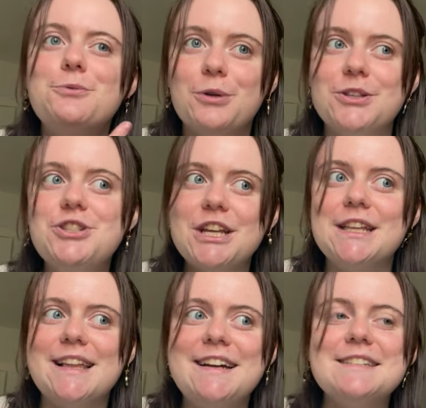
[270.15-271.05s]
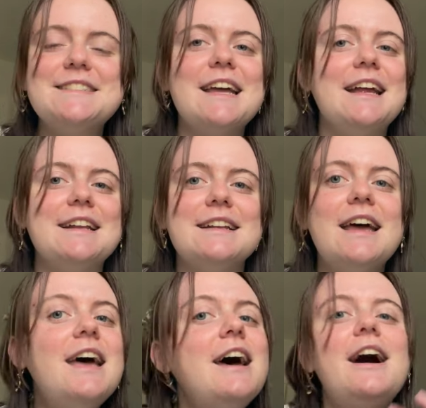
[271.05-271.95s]
with chicken legs, and
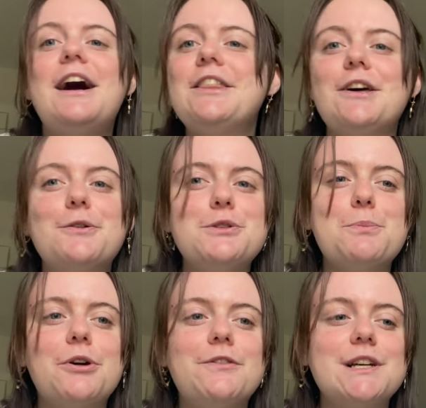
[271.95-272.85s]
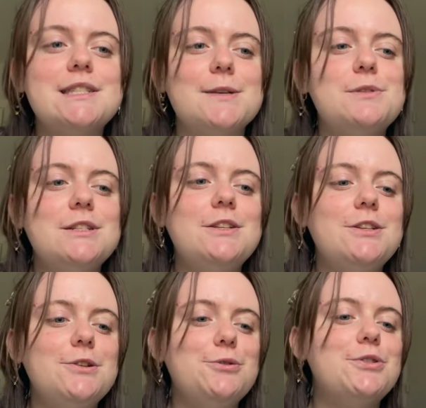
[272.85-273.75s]
I thought it was a perfect
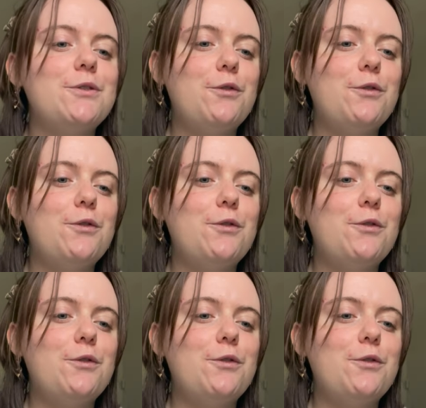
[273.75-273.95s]
substitute